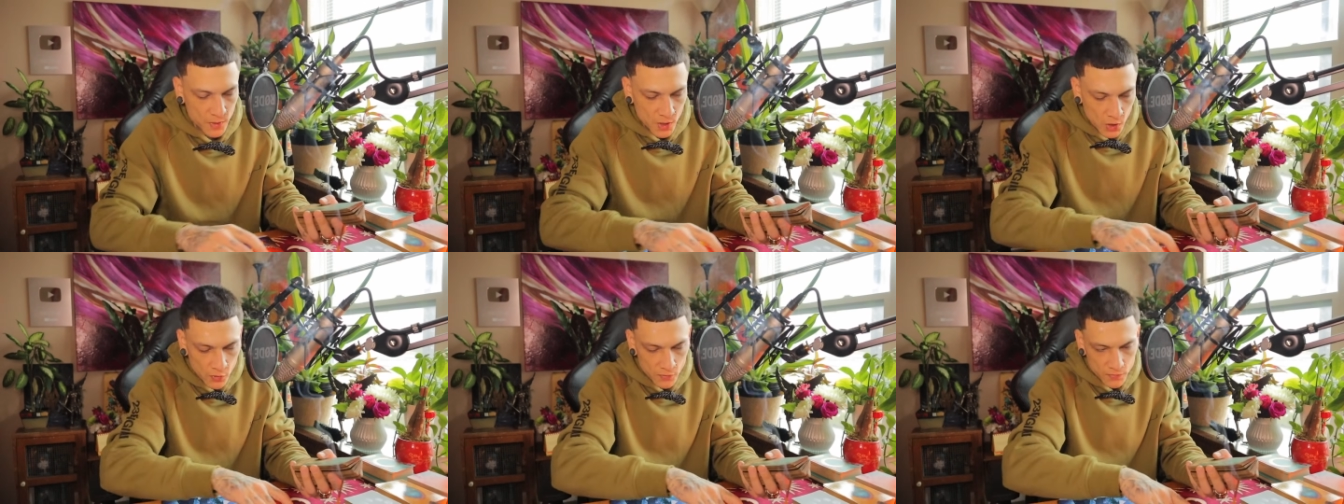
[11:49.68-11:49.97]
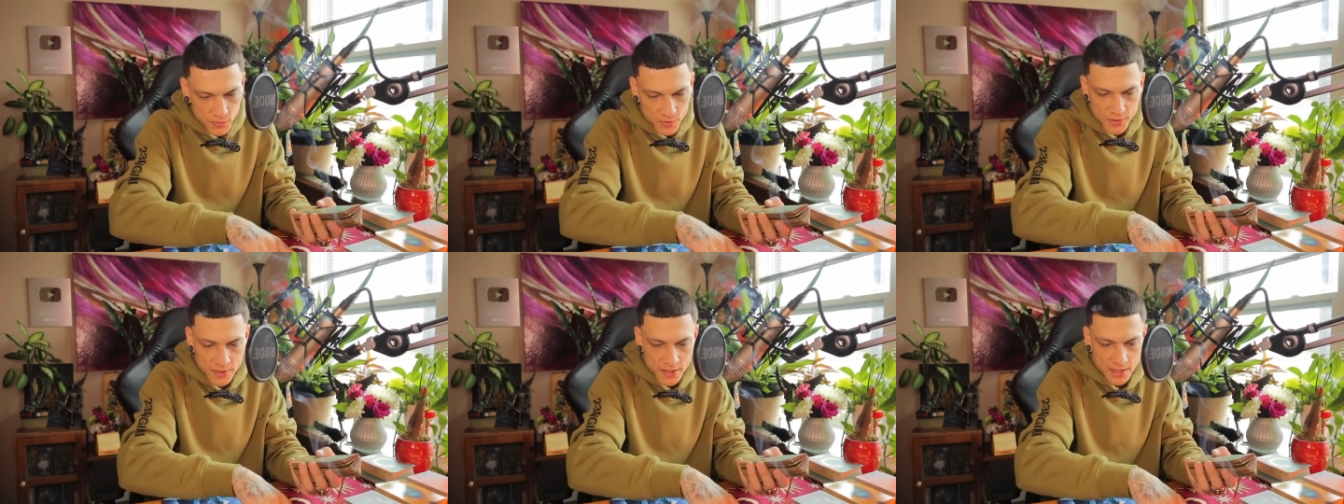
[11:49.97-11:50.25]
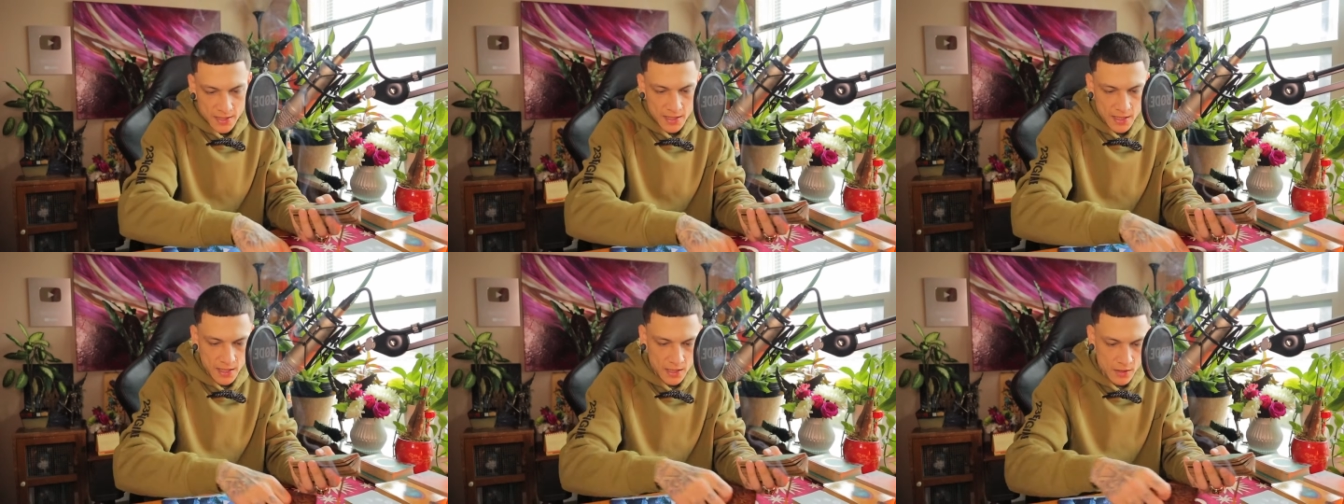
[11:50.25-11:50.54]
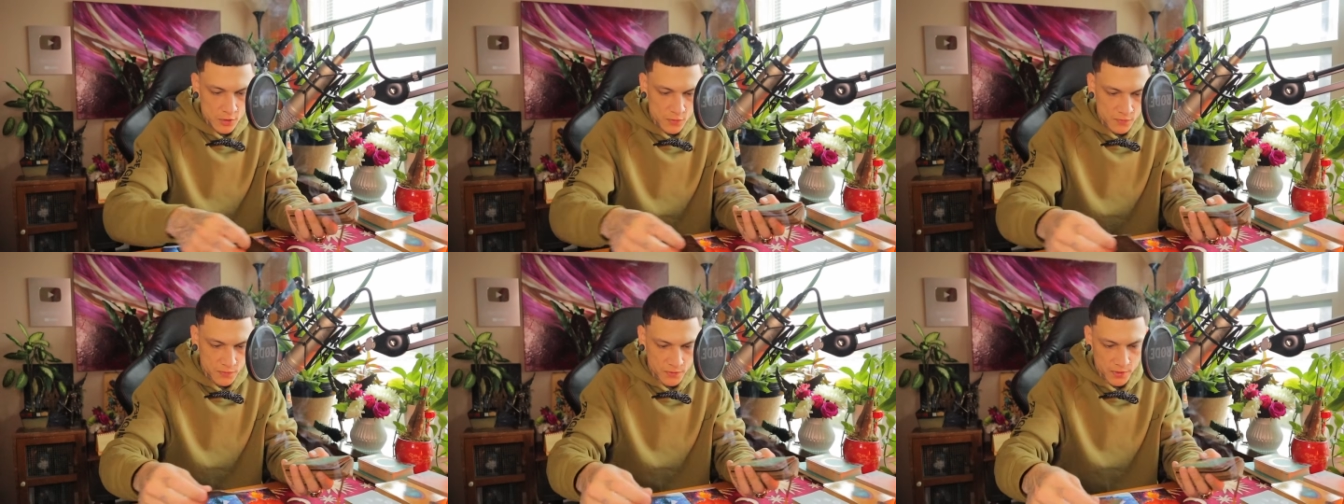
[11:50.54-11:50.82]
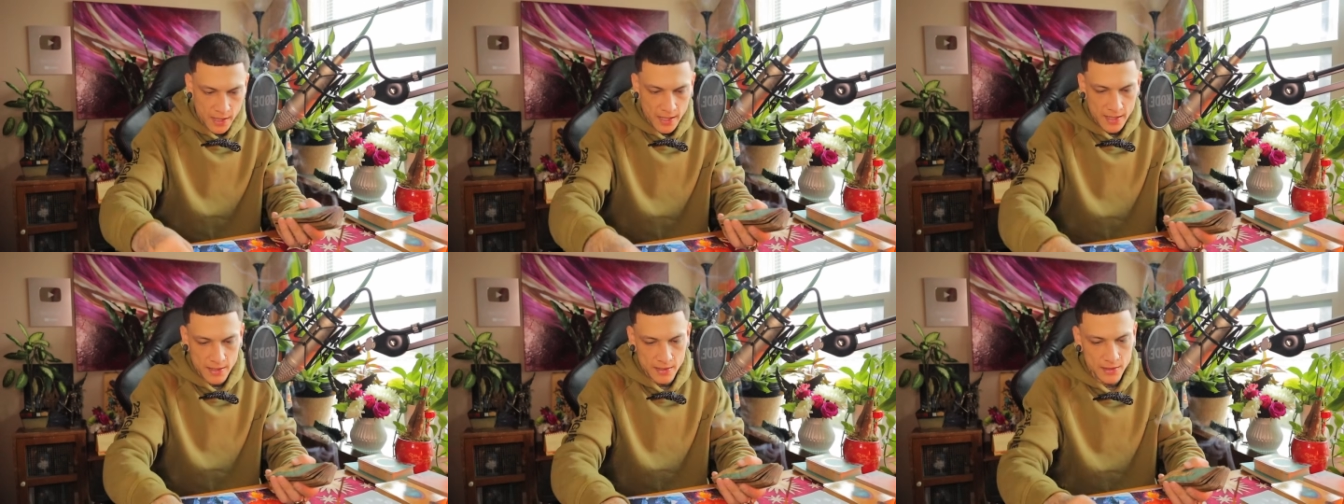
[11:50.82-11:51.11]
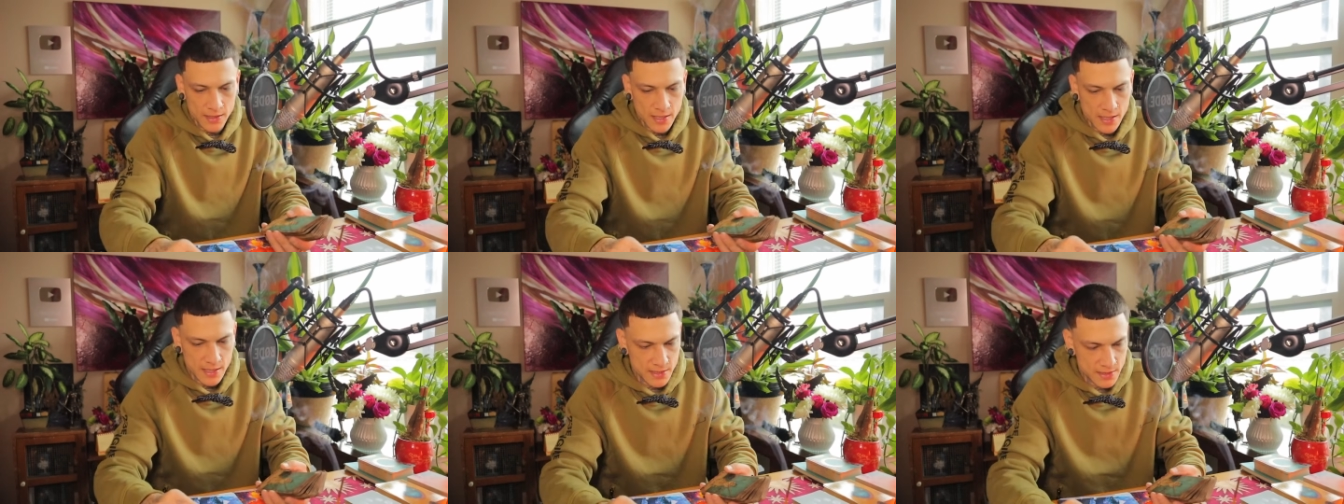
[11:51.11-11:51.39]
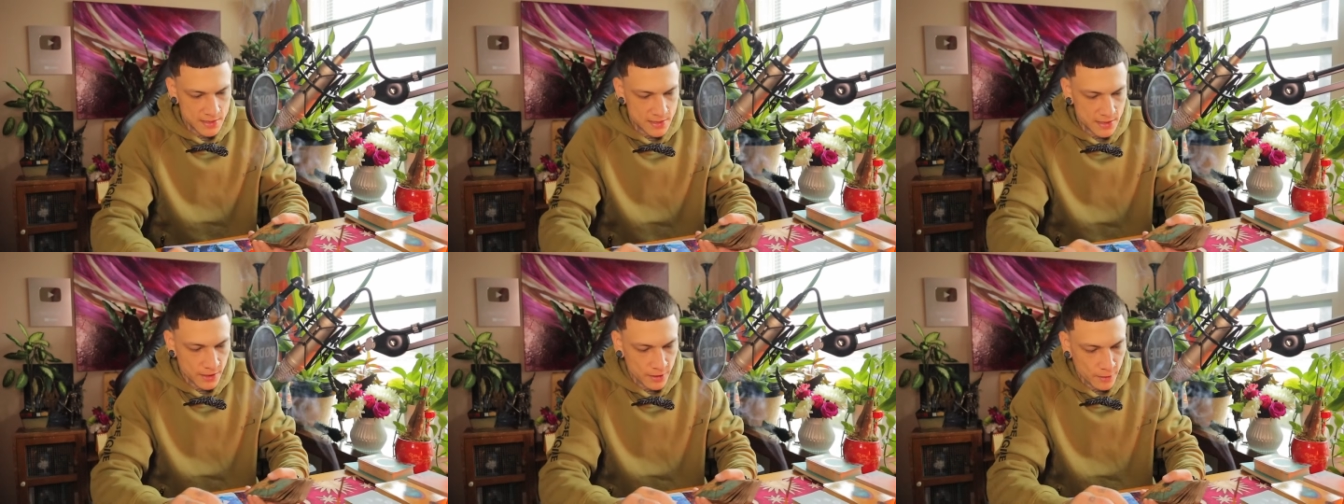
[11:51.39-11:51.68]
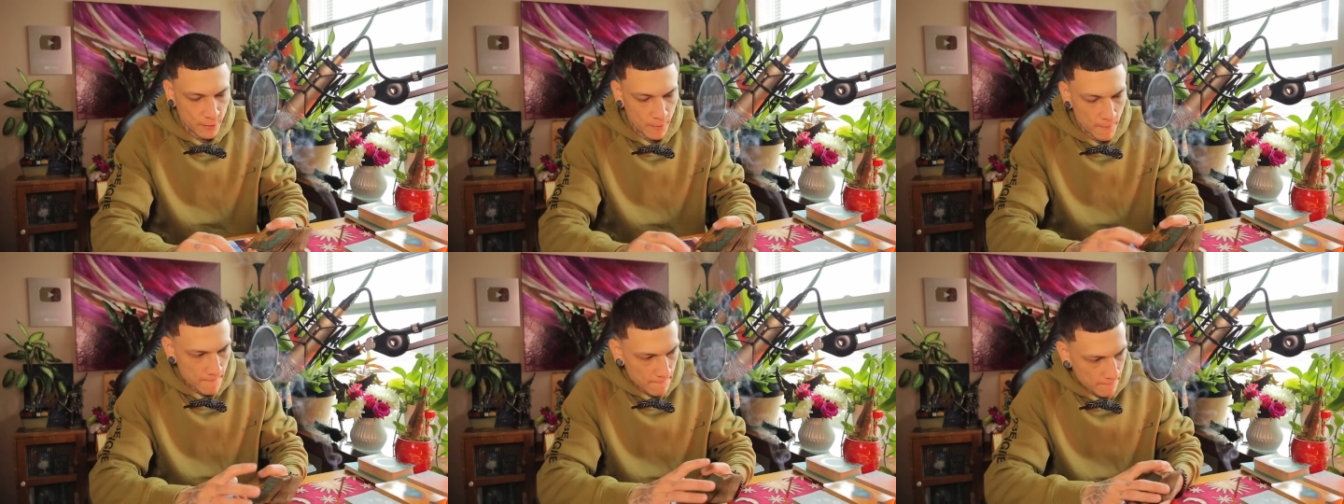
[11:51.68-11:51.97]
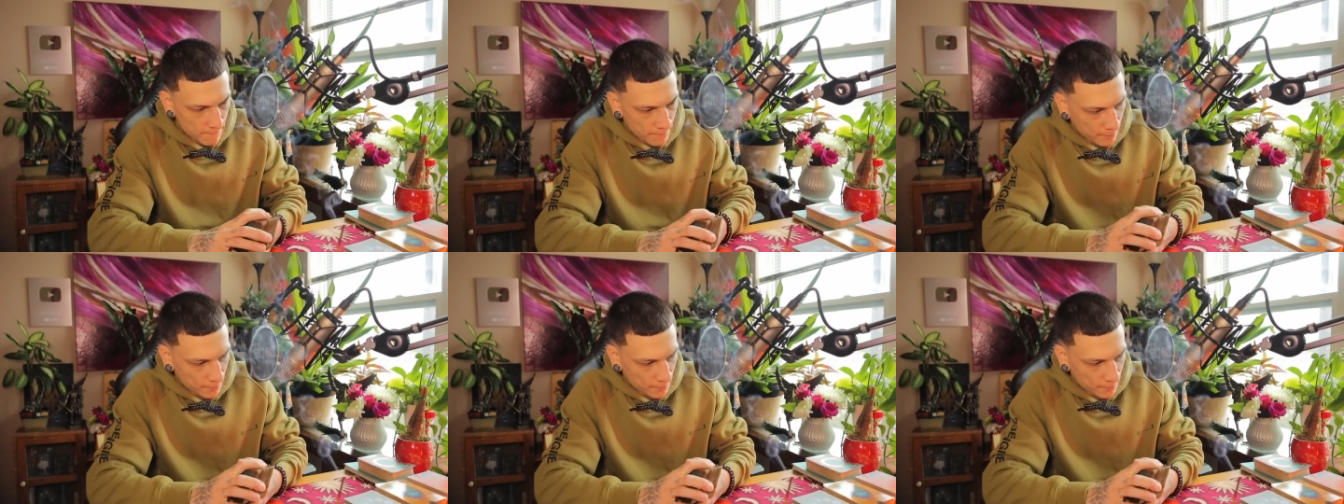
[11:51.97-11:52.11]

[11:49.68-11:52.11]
Overthinking, overanalyzing.